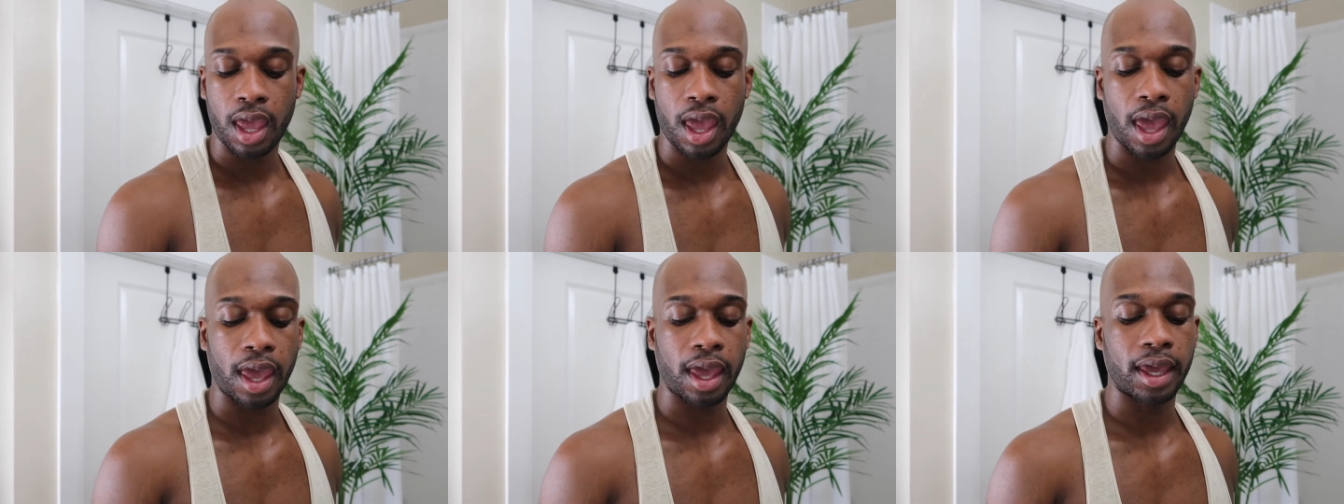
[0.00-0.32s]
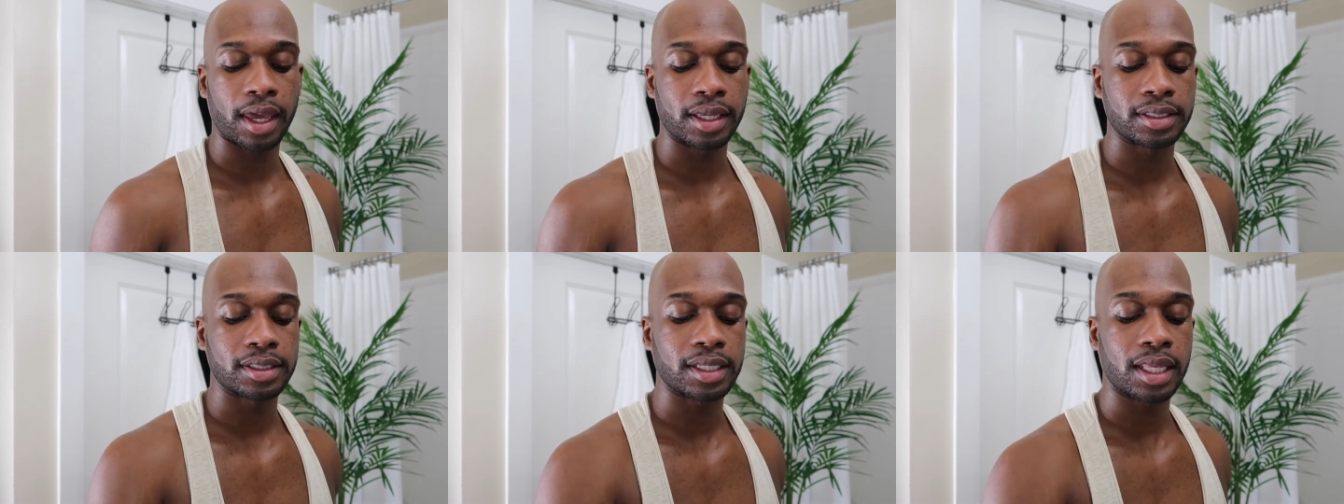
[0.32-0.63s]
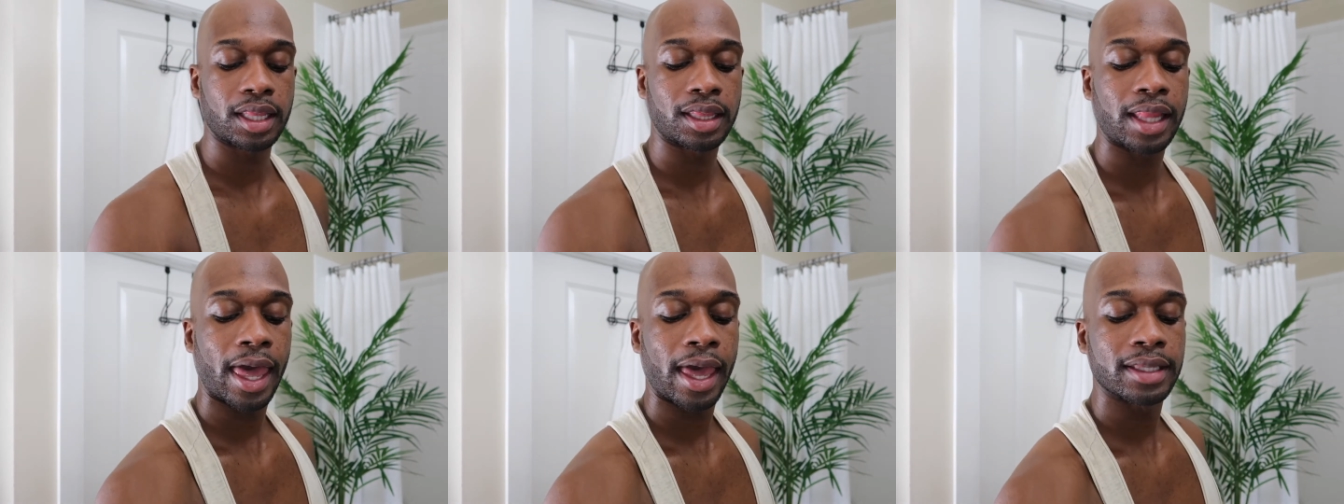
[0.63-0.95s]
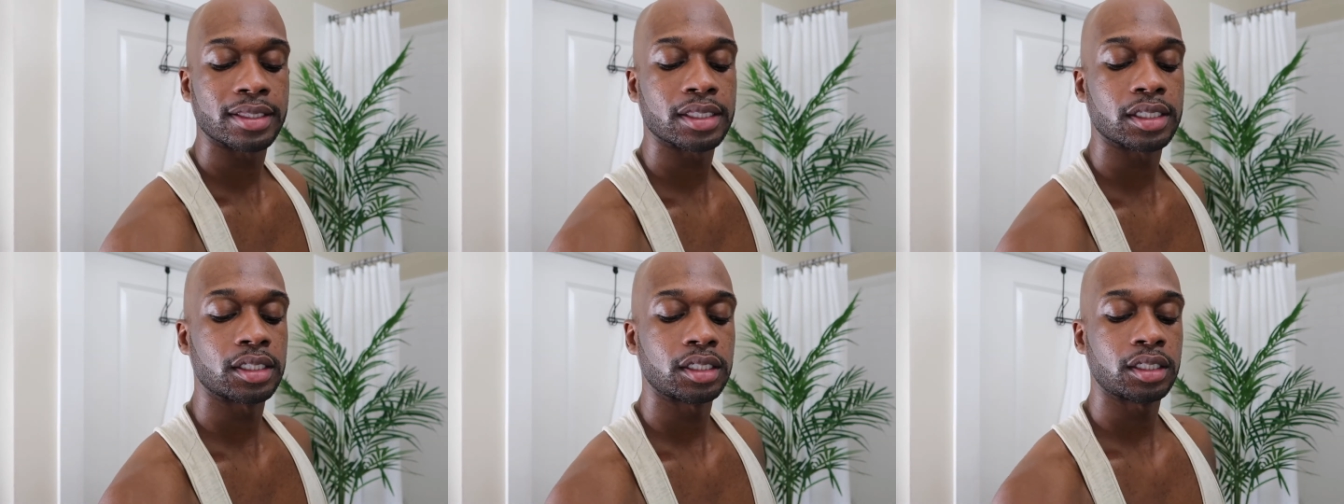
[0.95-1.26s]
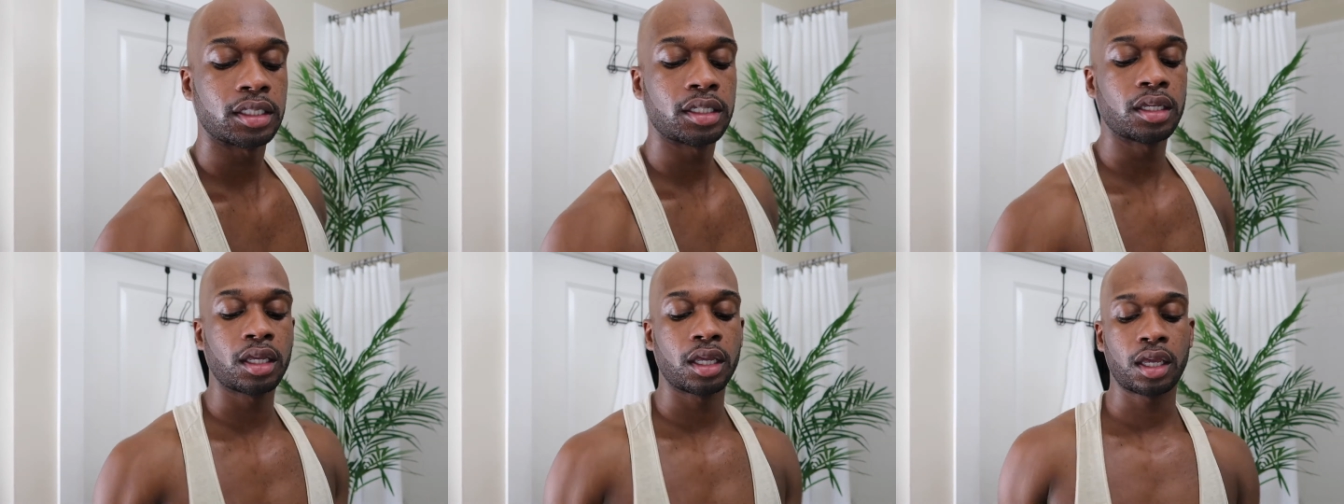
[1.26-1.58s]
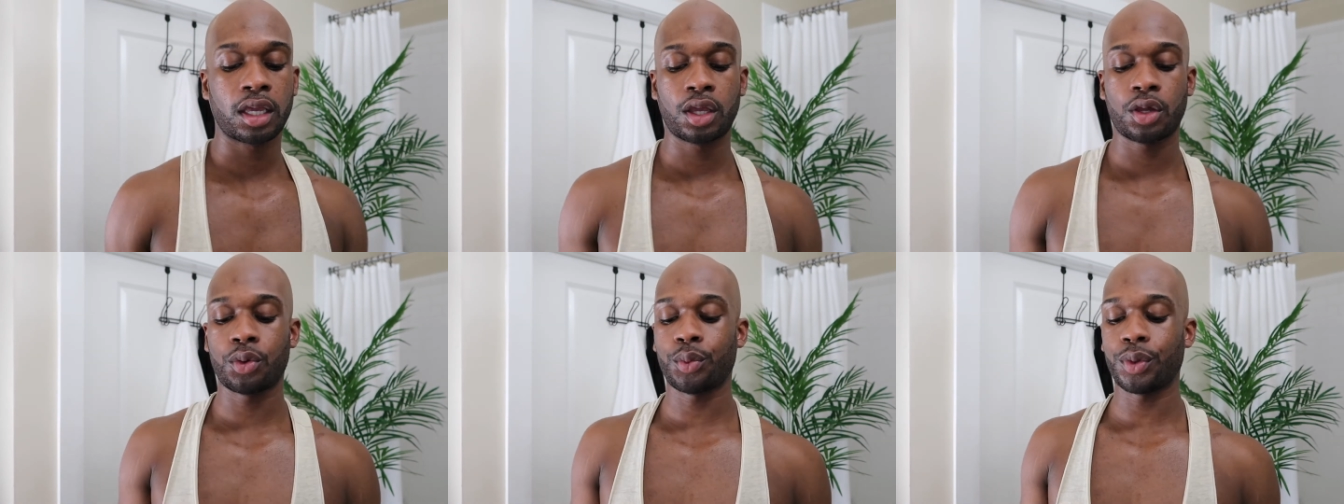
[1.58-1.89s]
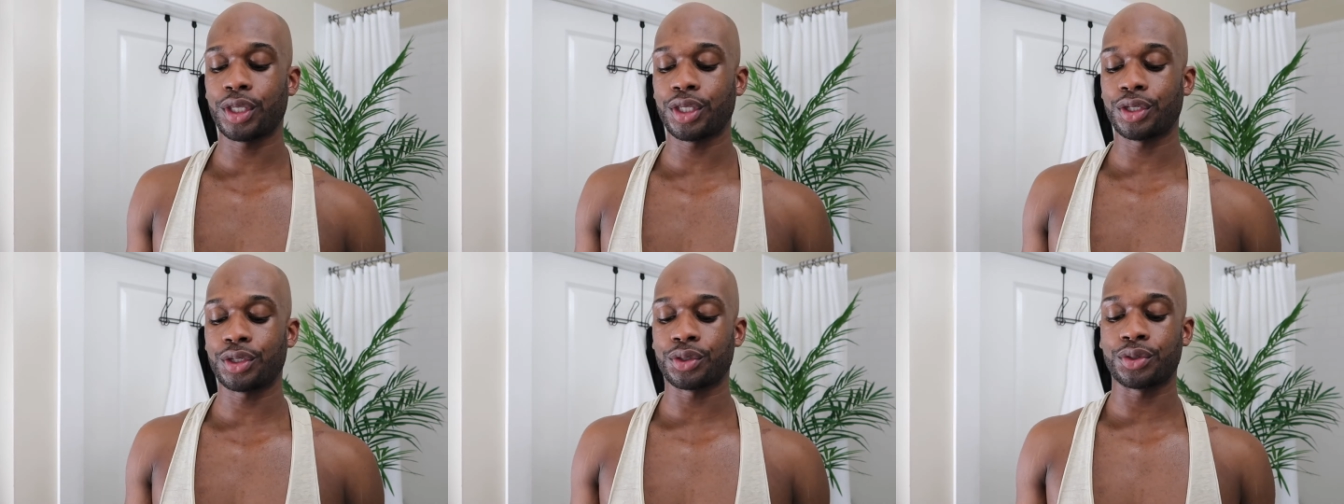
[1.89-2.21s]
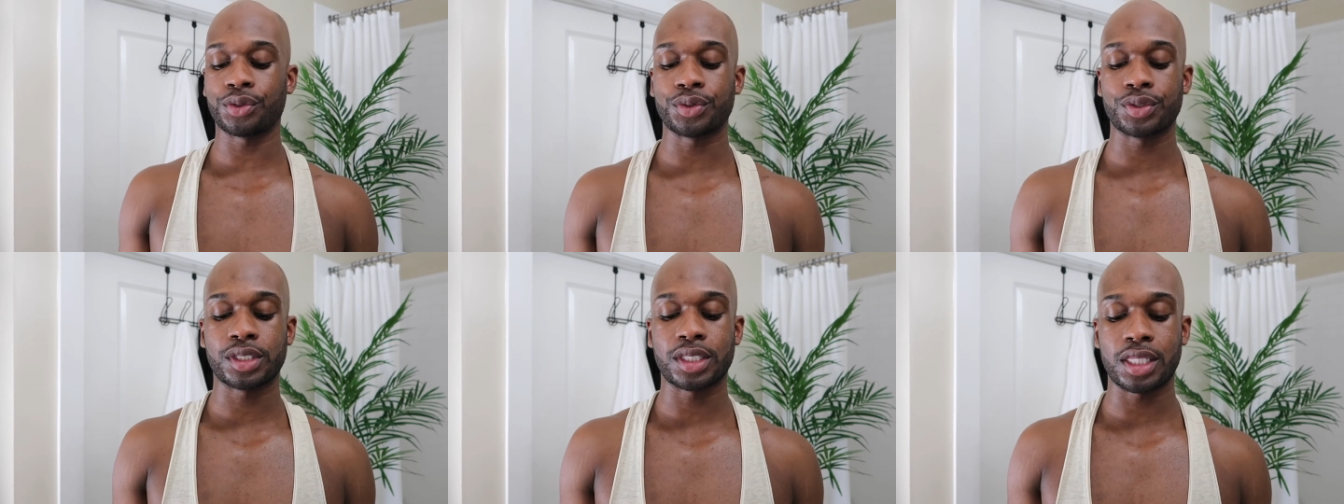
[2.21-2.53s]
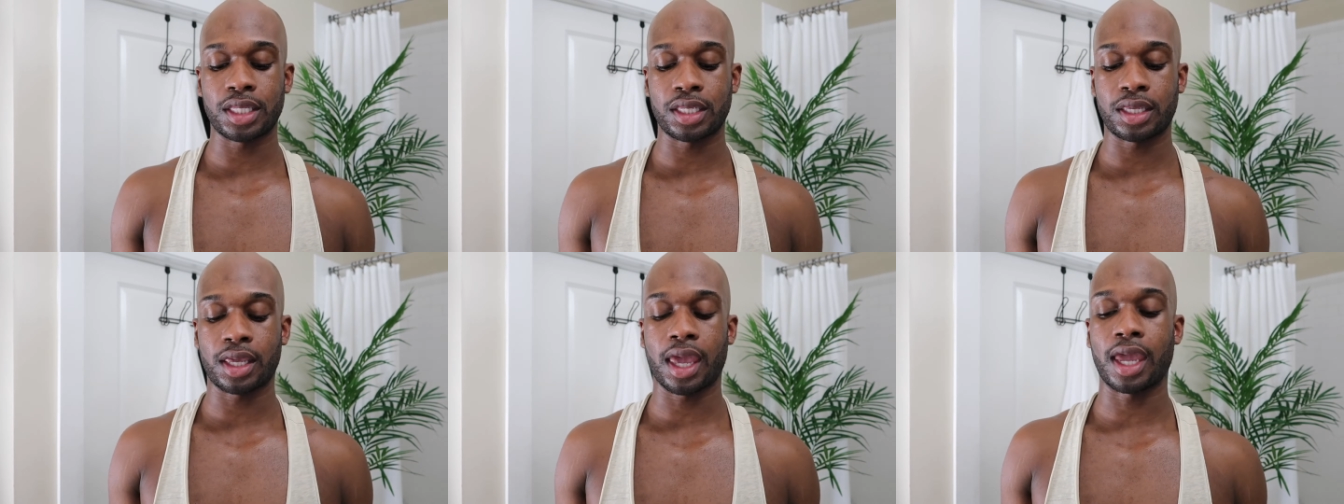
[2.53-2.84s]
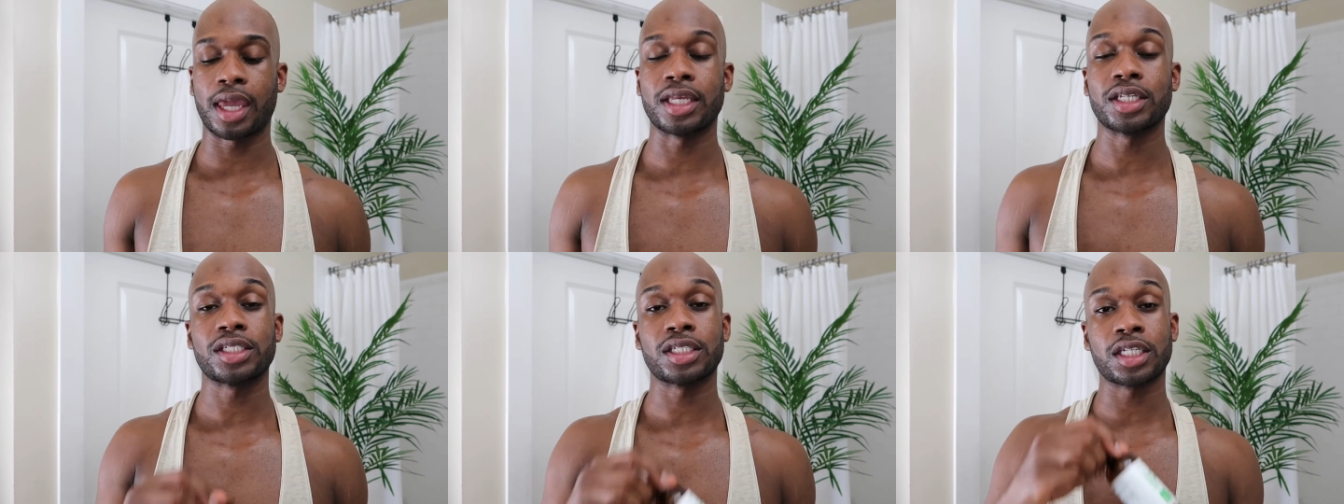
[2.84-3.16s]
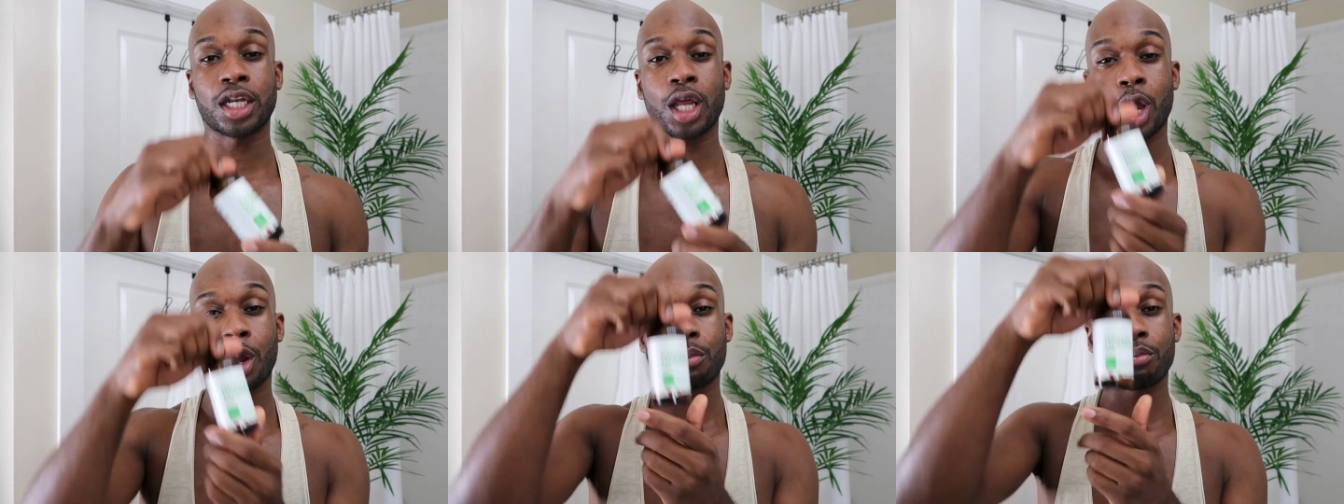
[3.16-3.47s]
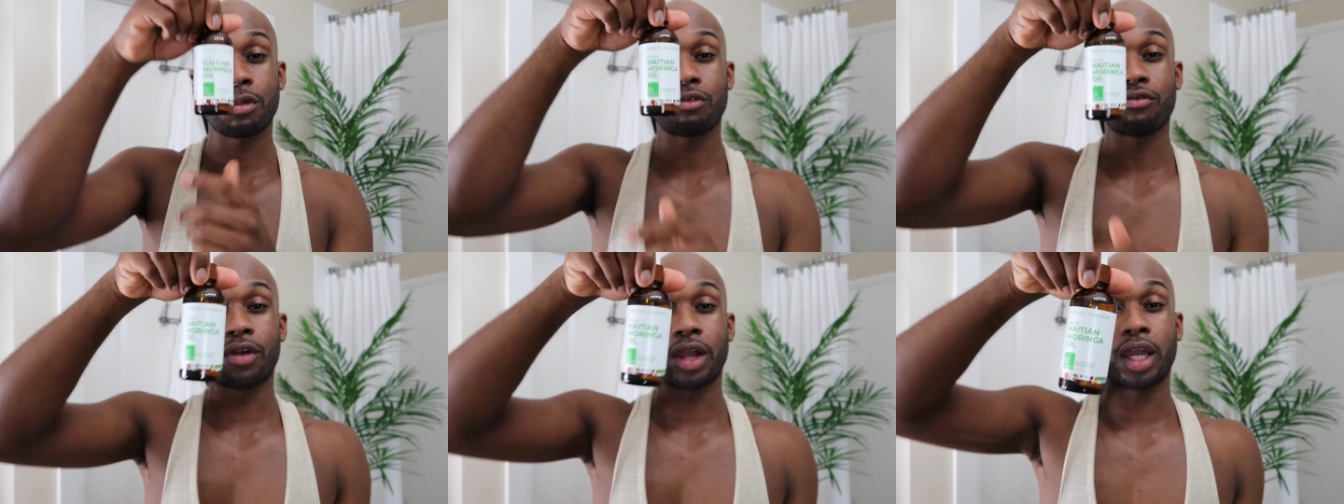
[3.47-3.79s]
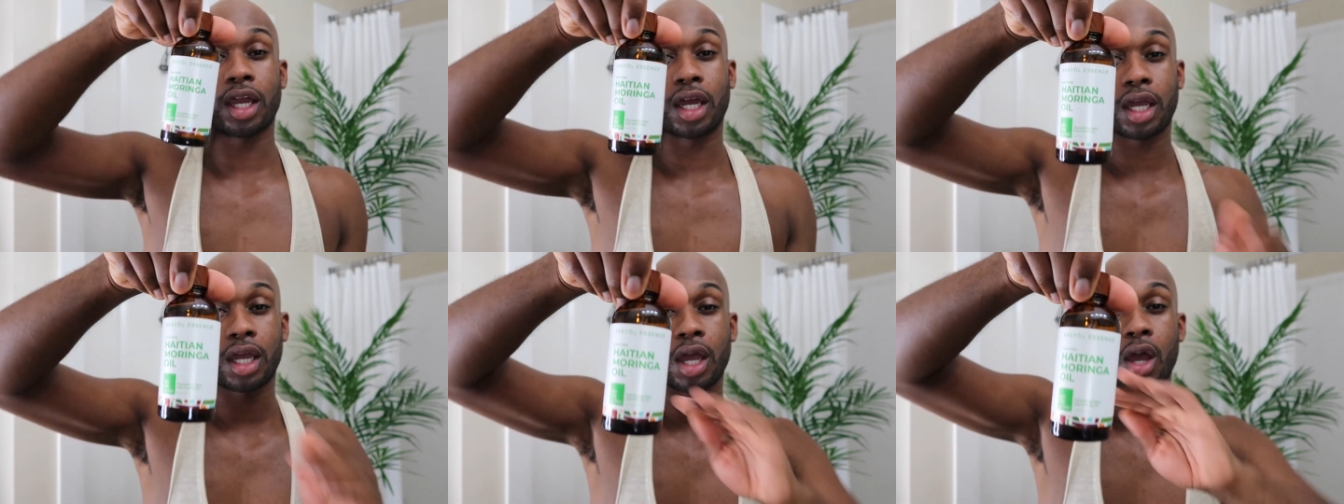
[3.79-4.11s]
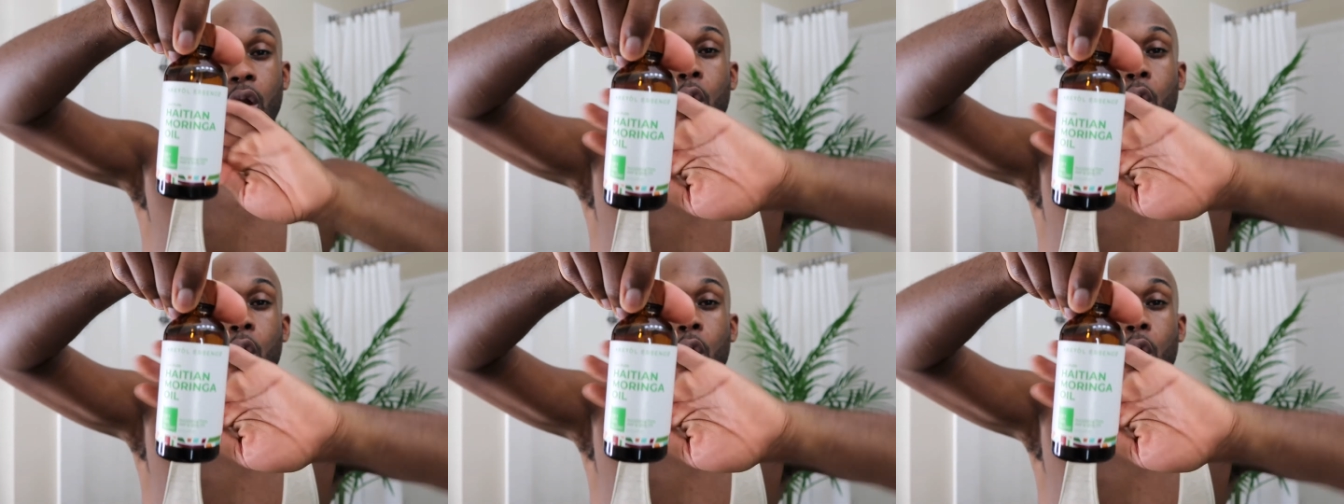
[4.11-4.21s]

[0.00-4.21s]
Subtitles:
And lastly, we use the Haitian moringa